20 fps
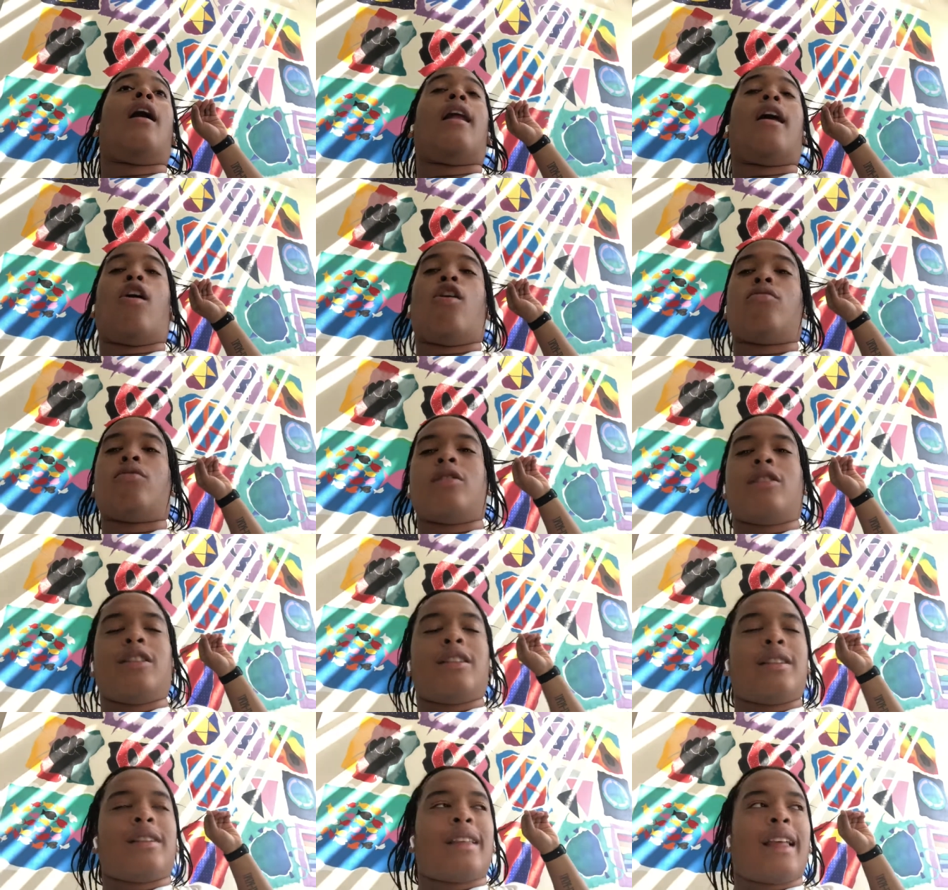And I hope she
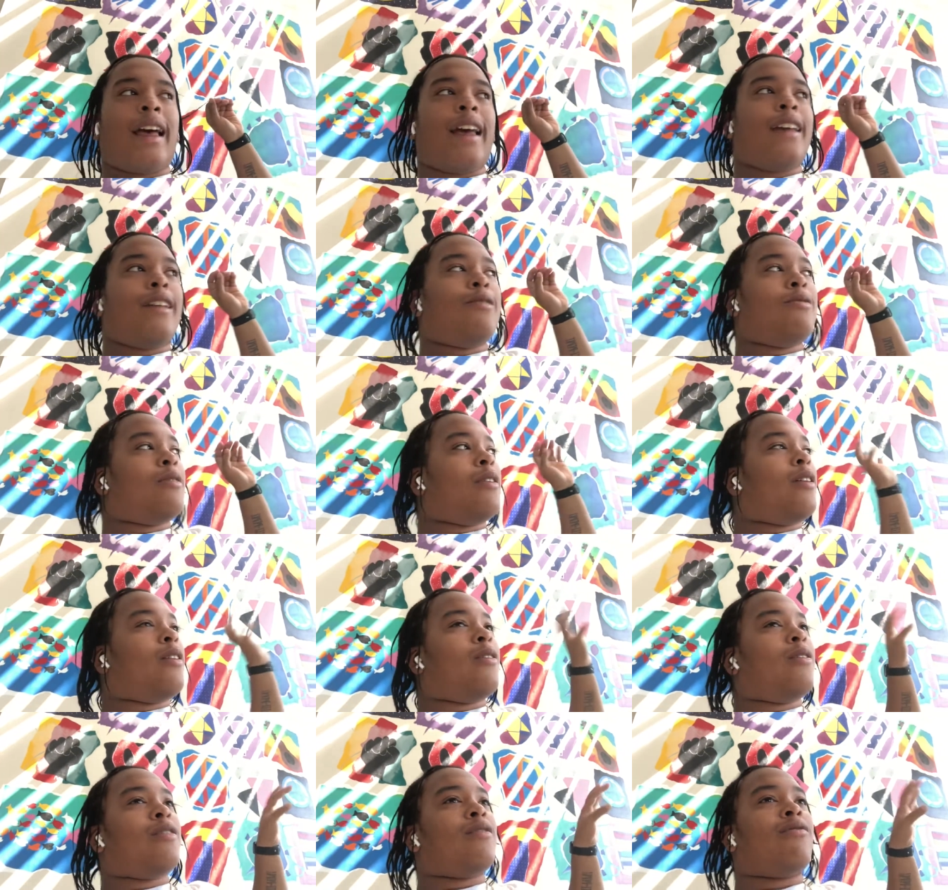just, like, you know,
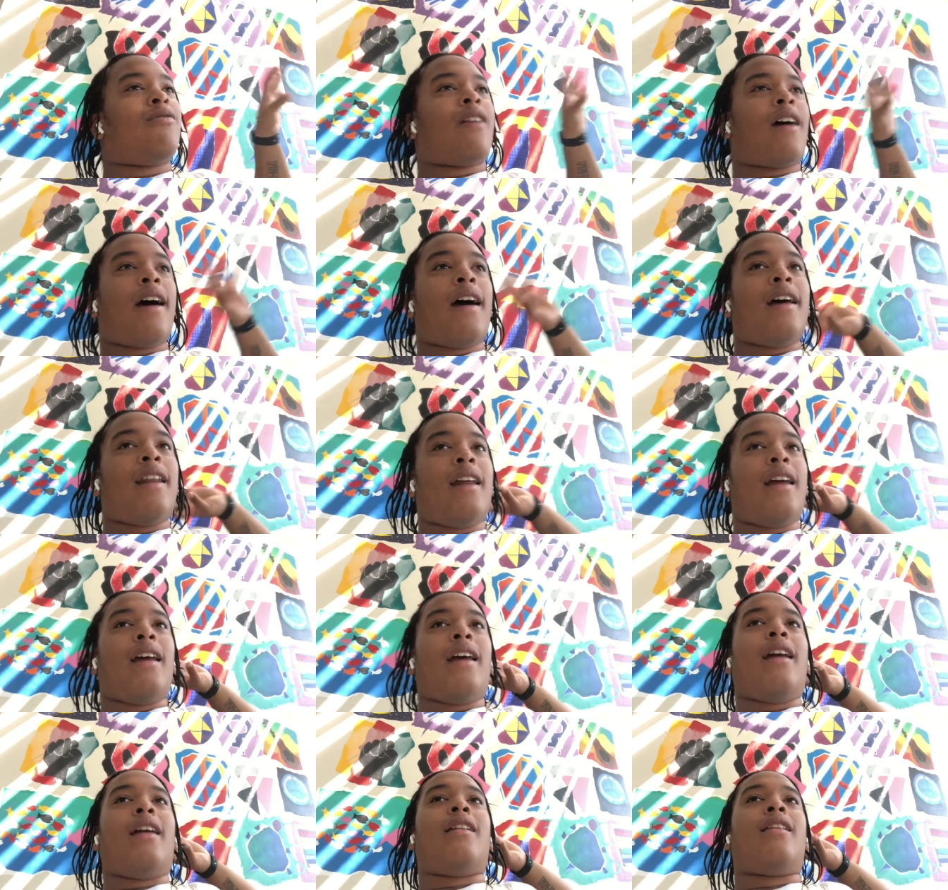it's
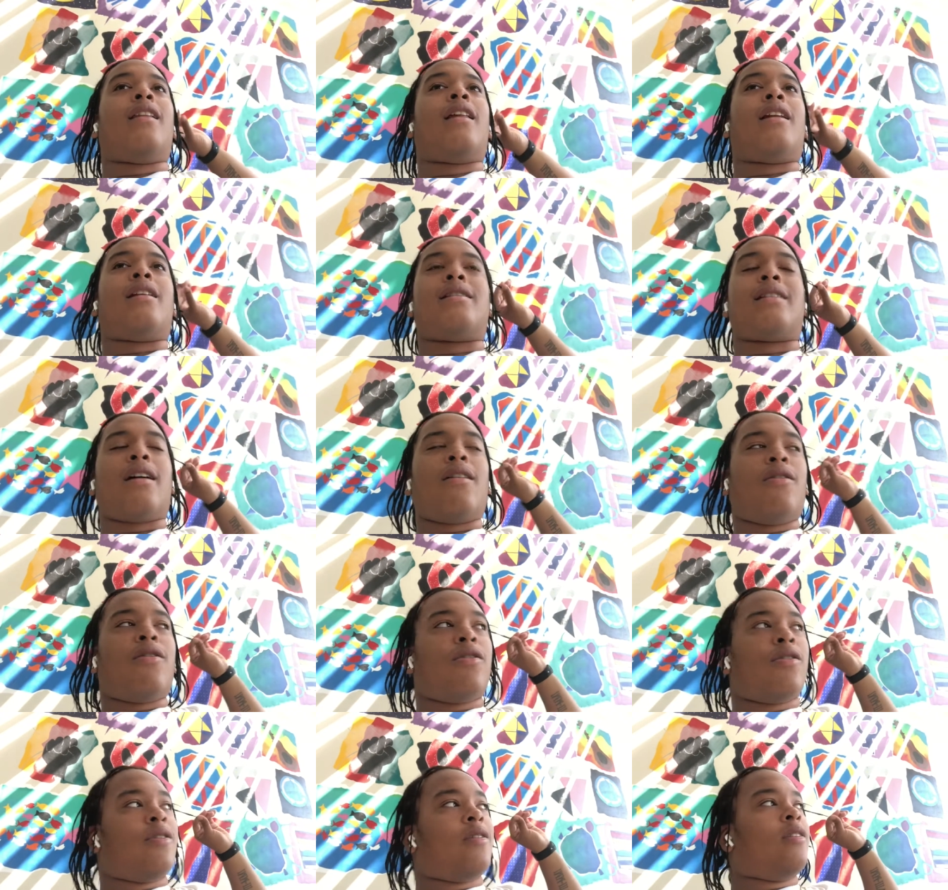Friday, let us out
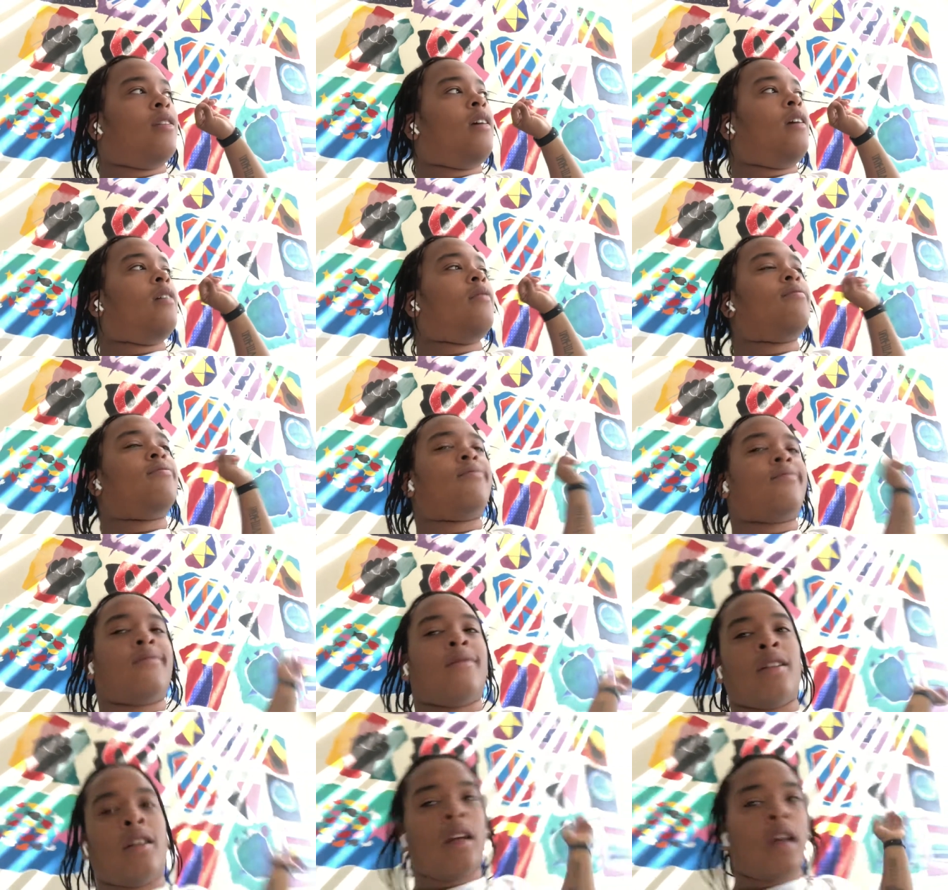early.
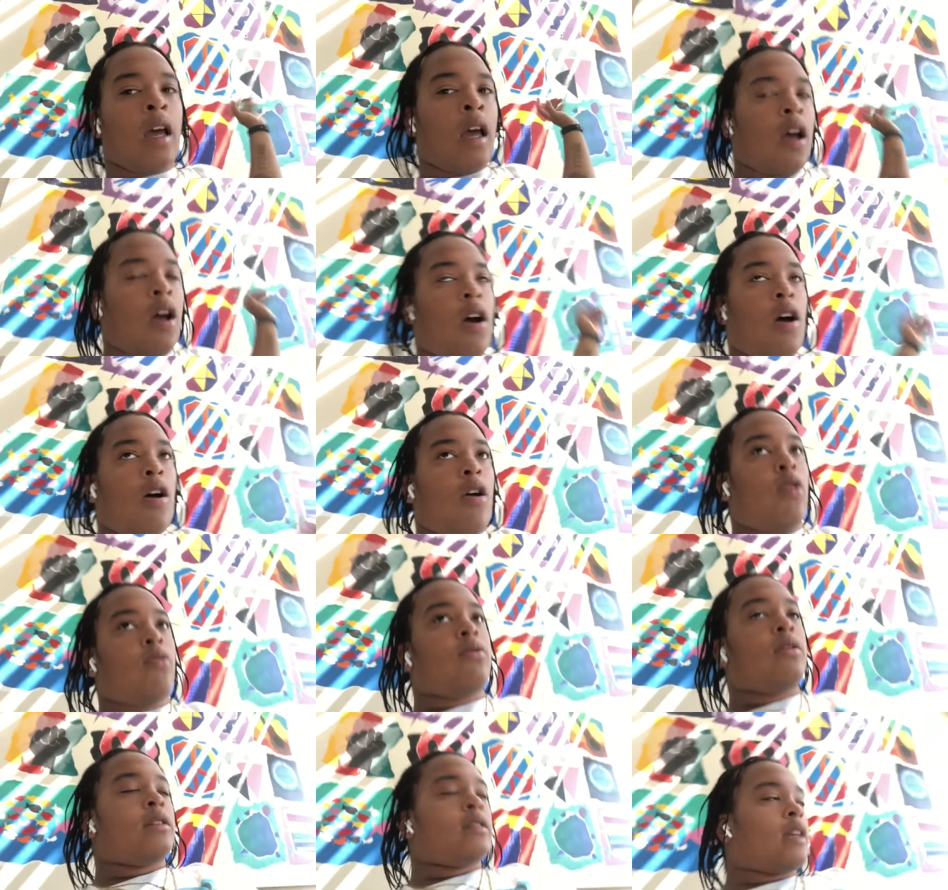I
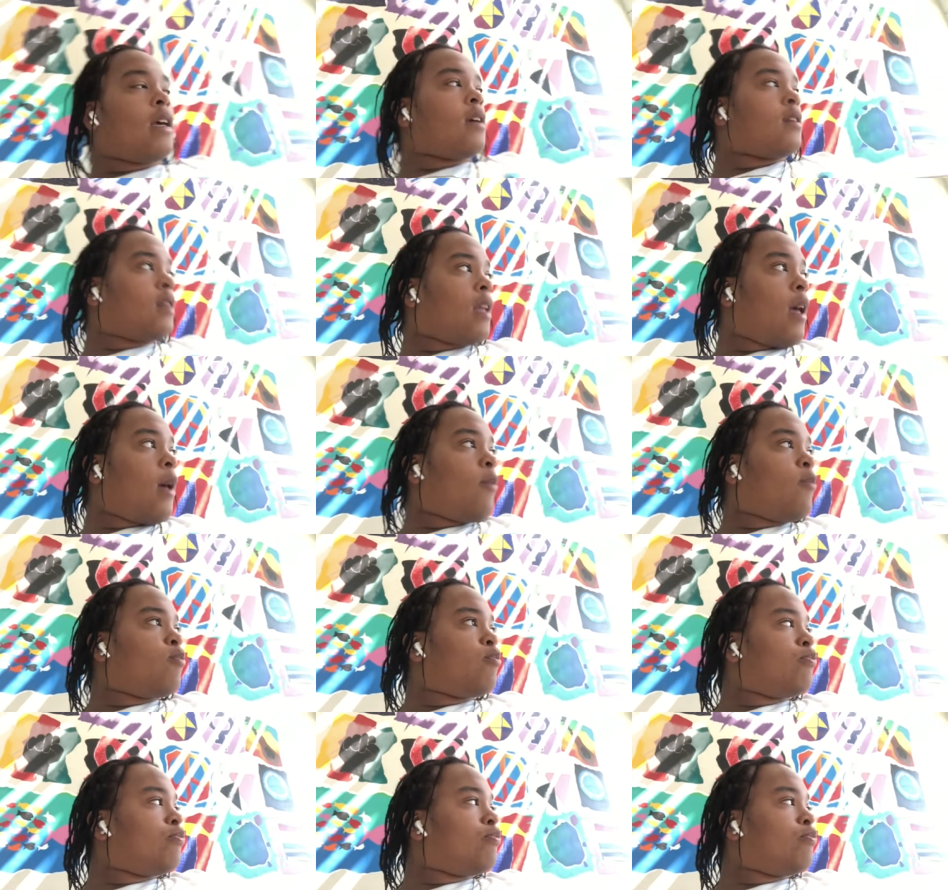hope she's like that.